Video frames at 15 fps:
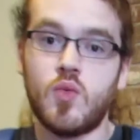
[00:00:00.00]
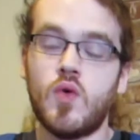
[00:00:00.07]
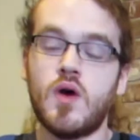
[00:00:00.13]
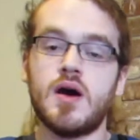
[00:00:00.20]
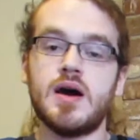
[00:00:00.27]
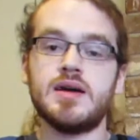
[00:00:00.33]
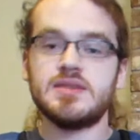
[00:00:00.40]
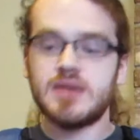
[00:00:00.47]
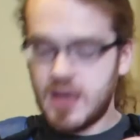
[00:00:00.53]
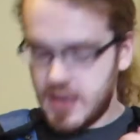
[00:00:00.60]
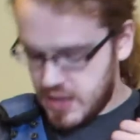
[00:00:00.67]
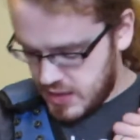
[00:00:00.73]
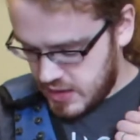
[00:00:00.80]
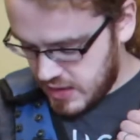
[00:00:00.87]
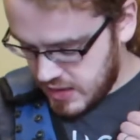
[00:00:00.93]
want,
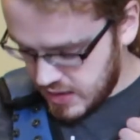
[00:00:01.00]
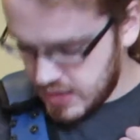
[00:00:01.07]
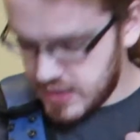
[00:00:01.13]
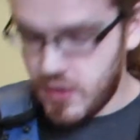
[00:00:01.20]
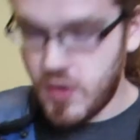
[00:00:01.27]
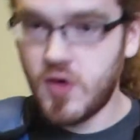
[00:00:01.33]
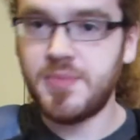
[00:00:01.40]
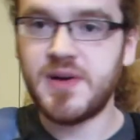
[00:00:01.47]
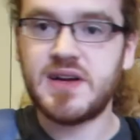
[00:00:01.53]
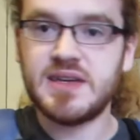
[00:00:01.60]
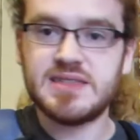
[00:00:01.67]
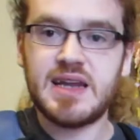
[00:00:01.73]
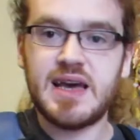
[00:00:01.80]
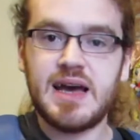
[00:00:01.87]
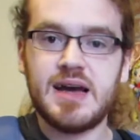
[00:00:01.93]
all
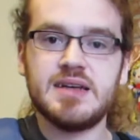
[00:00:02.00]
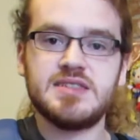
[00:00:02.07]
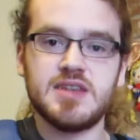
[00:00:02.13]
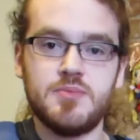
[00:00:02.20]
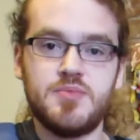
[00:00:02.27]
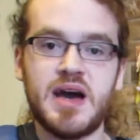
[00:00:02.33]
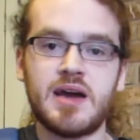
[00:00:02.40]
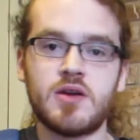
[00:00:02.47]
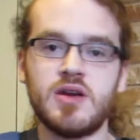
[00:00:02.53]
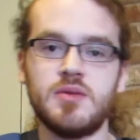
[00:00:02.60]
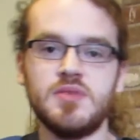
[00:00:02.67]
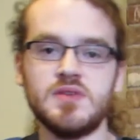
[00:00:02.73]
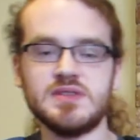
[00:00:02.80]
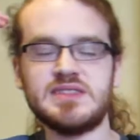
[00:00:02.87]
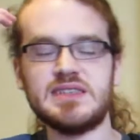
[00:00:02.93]
because it has a battery
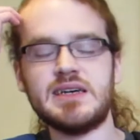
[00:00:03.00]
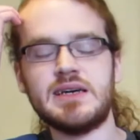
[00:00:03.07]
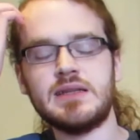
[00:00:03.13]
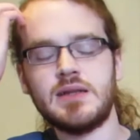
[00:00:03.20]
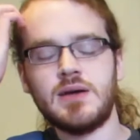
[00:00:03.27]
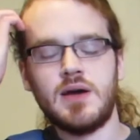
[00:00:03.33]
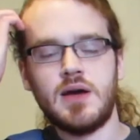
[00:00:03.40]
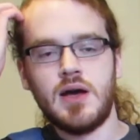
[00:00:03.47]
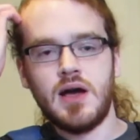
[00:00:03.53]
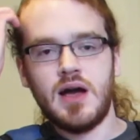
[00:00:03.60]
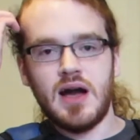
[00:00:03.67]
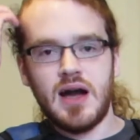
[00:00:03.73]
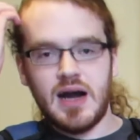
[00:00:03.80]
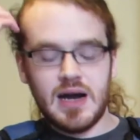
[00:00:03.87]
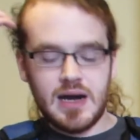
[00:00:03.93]
built in.
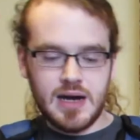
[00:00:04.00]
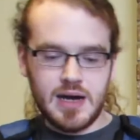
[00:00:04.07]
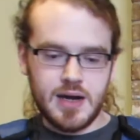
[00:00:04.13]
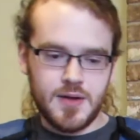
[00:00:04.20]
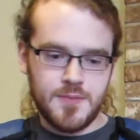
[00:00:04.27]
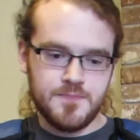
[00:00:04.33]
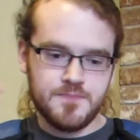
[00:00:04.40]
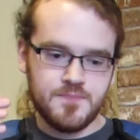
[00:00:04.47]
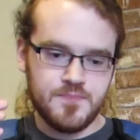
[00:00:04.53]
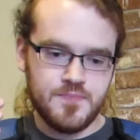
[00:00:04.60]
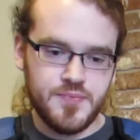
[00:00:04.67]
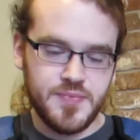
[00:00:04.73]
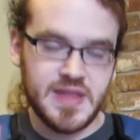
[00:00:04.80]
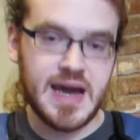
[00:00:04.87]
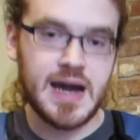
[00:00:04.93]

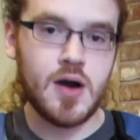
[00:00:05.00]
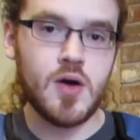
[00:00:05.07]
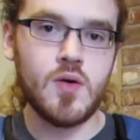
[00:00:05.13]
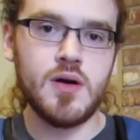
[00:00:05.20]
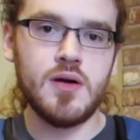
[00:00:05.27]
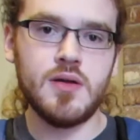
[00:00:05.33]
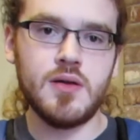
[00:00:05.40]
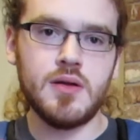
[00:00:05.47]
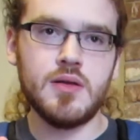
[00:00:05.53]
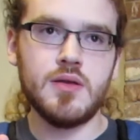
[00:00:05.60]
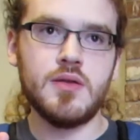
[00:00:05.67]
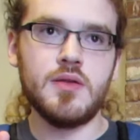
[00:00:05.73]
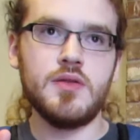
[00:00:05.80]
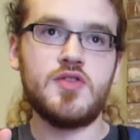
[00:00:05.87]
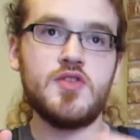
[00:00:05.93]
Now,
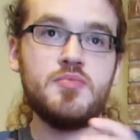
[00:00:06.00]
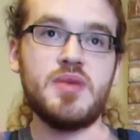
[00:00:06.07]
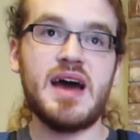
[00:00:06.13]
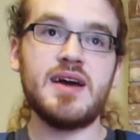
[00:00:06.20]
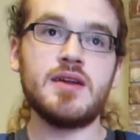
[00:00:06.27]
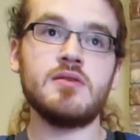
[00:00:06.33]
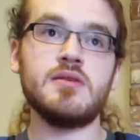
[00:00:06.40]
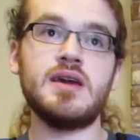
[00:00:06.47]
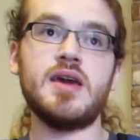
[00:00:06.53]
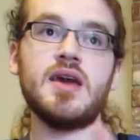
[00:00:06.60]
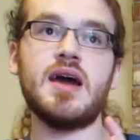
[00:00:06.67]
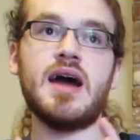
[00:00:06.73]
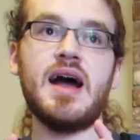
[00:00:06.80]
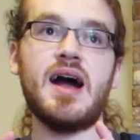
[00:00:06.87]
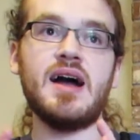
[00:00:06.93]
the
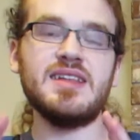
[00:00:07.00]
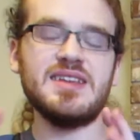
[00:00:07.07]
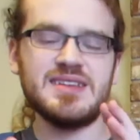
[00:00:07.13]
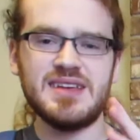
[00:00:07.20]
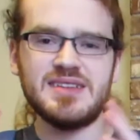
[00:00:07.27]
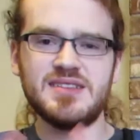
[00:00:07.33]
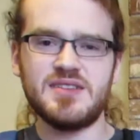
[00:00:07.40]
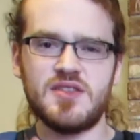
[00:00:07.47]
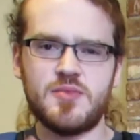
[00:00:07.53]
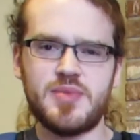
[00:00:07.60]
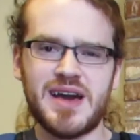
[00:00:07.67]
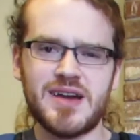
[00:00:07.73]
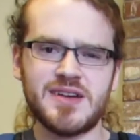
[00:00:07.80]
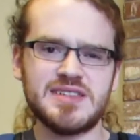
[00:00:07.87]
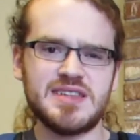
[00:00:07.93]
battery
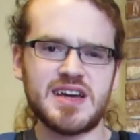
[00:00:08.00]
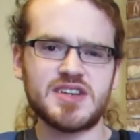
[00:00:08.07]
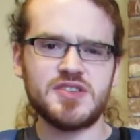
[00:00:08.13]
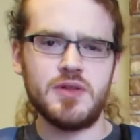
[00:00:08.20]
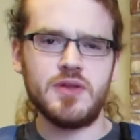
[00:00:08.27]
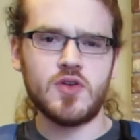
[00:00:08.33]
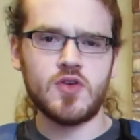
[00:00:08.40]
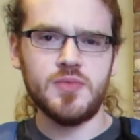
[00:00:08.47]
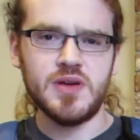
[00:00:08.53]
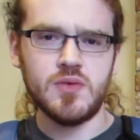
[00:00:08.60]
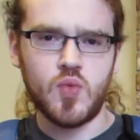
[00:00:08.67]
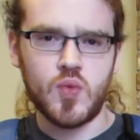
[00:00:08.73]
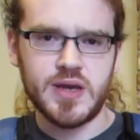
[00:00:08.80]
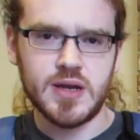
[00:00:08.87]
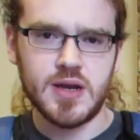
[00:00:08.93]
is actually a little
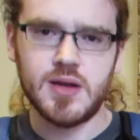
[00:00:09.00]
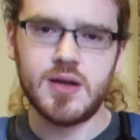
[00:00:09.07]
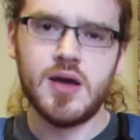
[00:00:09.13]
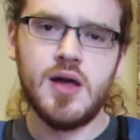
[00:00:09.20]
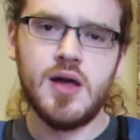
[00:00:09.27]
bit weird,